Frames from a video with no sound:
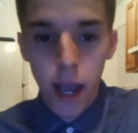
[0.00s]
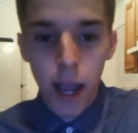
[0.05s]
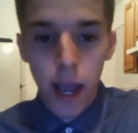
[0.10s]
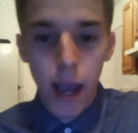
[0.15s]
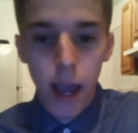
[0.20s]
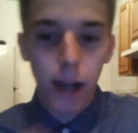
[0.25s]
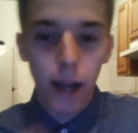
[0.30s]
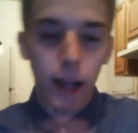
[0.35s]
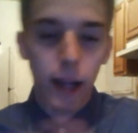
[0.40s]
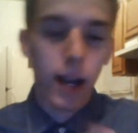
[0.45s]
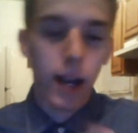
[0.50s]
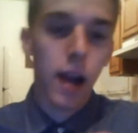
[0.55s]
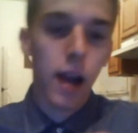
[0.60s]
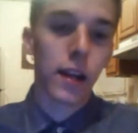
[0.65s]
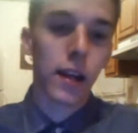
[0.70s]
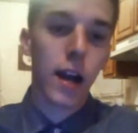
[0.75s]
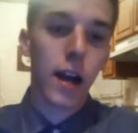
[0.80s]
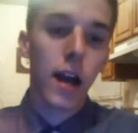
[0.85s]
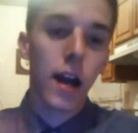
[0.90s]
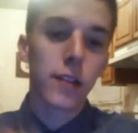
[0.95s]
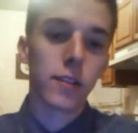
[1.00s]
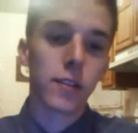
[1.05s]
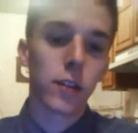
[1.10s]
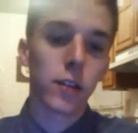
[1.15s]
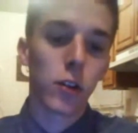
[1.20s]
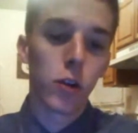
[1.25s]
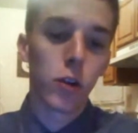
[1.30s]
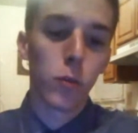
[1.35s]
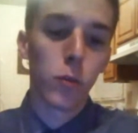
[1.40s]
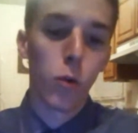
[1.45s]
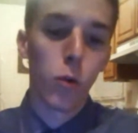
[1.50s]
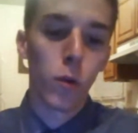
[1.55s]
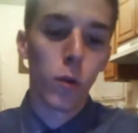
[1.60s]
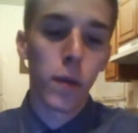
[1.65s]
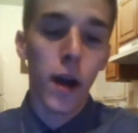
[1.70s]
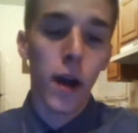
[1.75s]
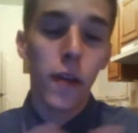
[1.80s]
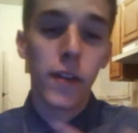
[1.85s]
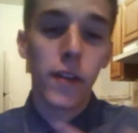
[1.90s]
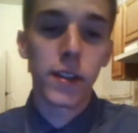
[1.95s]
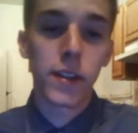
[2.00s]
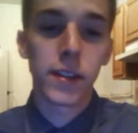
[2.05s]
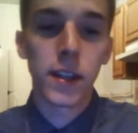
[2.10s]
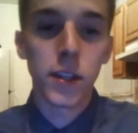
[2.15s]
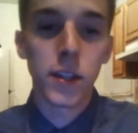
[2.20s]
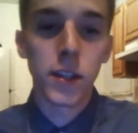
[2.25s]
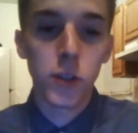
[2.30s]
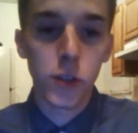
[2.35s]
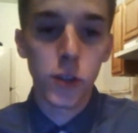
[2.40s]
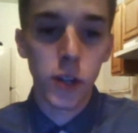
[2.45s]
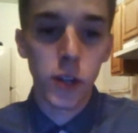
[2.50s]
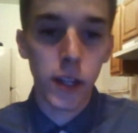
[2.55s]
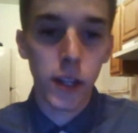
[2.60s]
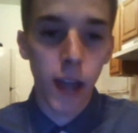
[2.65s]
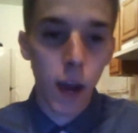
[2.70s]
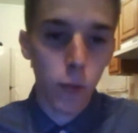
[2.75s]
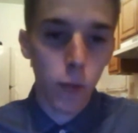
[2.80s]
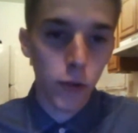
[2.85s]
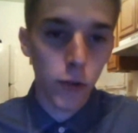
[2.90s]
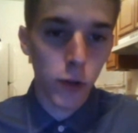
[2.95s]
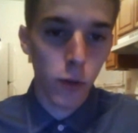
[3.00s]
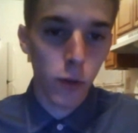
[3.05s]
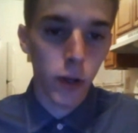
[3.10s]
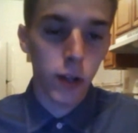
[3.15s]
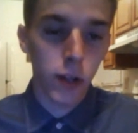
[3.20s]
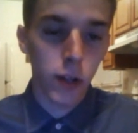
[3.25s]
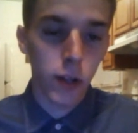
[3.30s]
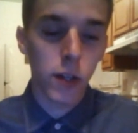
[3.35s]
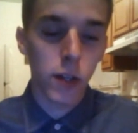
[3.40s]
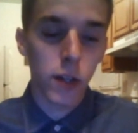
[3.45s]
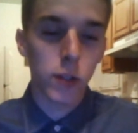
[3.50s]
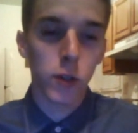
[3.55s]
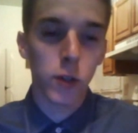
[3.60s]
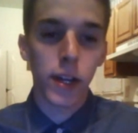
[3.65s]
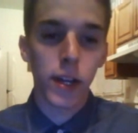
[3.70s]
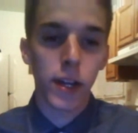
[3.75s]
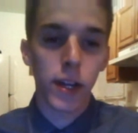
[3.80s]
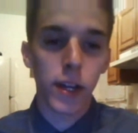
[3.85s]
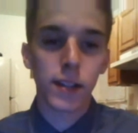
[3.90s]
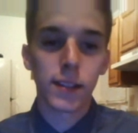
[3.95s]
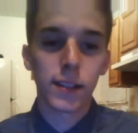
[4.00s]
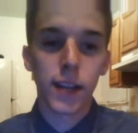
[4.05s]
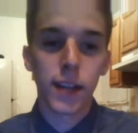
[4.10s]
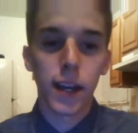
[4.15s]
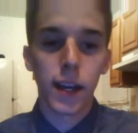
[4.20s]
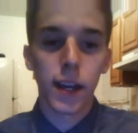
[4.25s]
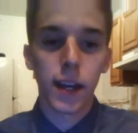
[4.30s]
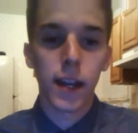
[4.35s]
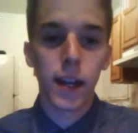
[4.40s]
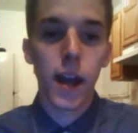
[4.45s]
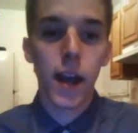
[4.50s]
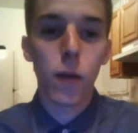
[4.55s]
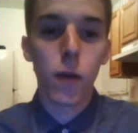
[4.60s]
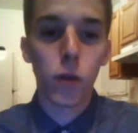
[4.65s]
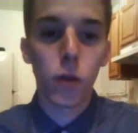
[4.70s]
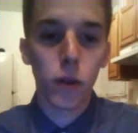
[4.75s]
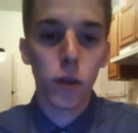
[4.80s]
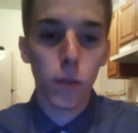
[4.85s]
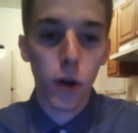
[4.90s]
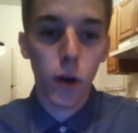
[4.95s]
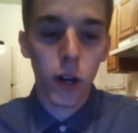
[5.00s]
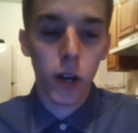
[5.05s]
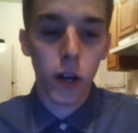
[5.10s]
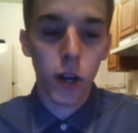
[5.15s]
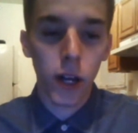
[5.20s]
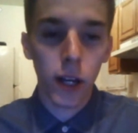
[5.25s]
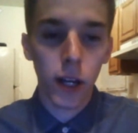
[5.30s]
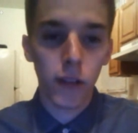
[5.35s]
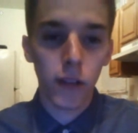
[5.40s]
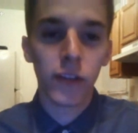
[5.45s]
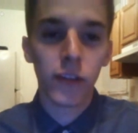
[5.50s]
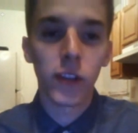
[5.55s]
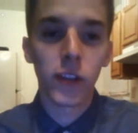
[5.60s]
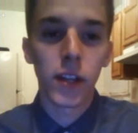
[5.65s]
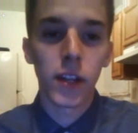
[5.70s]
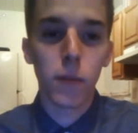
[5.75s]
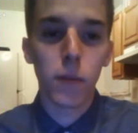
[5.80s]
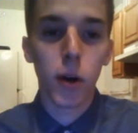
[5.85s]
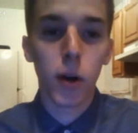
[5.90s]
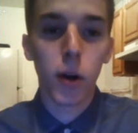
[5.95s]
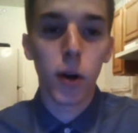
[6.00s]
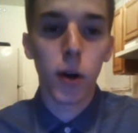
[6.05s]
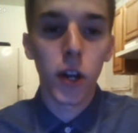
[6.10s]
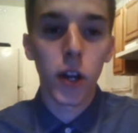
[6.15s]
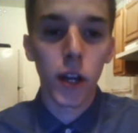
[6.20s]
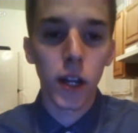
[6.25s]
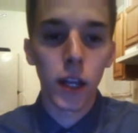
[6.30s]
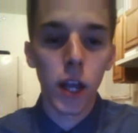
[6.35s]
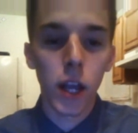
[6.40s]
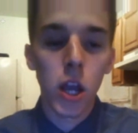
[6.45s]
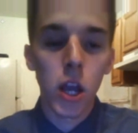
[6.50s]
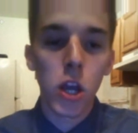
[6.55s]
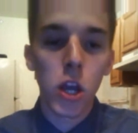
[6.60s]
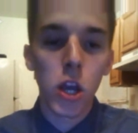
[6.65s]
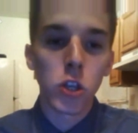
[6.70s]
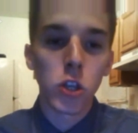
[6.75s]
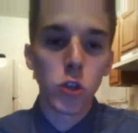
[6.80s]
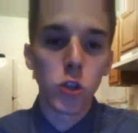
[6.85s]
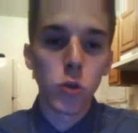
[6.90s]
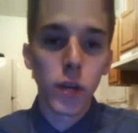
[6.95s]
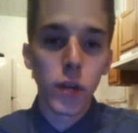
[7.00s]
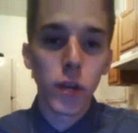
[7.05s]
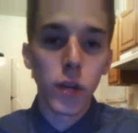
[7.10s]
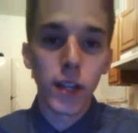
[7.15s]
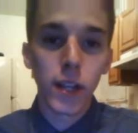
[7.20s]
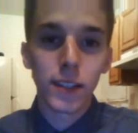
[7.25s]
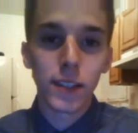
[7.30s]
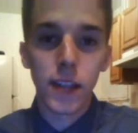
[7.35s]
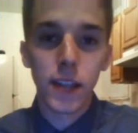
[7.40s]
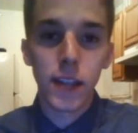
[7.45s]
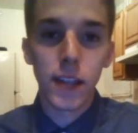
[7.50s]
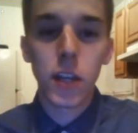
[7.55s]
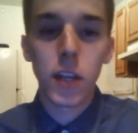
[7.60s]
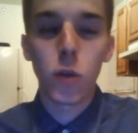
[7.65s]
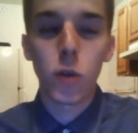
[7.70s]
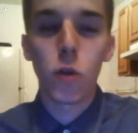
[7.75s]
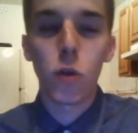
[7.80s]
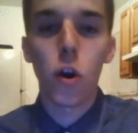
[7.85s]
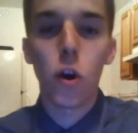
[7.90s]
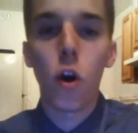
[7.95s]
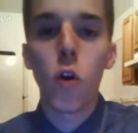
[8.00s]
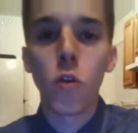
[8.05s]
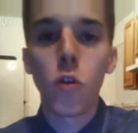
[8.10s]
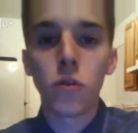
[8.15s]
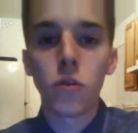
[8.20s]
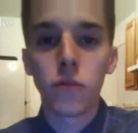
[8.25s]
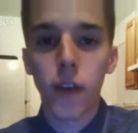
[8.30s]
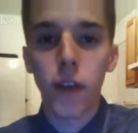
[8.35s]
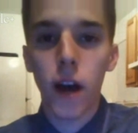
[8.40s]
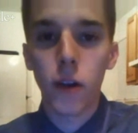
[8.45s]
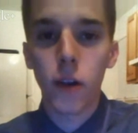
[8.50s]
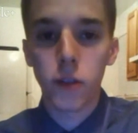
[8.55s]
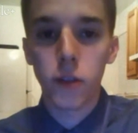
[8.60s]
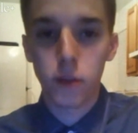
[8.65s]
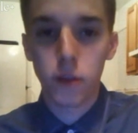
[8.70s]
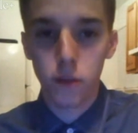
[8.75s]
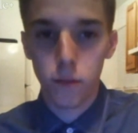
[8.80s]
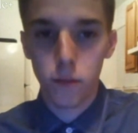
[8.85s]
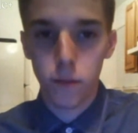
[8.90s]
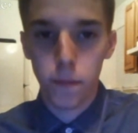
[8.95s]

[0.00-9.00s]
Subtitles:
And I kind of got to learn more about this industry that we're doing. I'll touch on in a second. Network marketing, affiliate marketing. You can set your own value.